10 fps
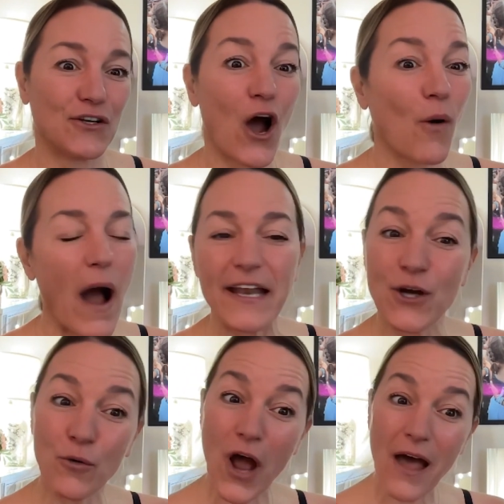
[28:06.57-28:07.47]
No, I
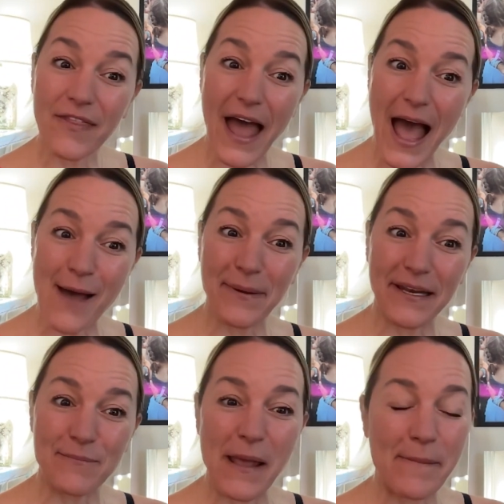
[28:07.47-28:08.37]
don't know how that
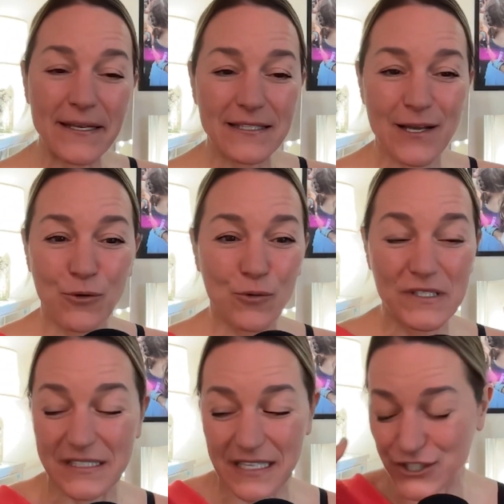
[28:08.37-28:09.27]
happened. Maybe someone was
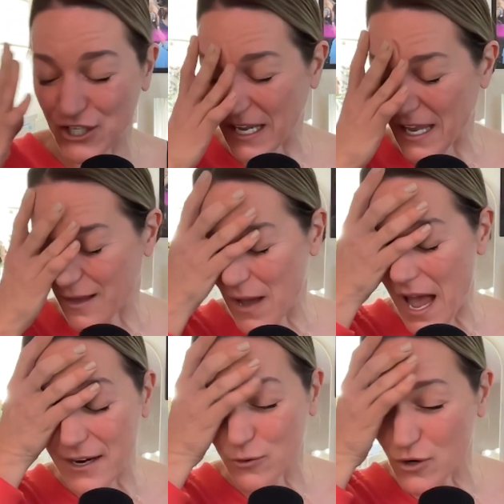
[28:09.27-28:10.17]
stitching him.
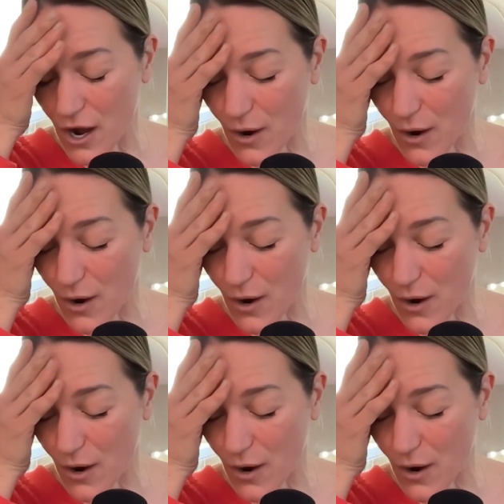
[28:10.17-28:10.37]
I don't know.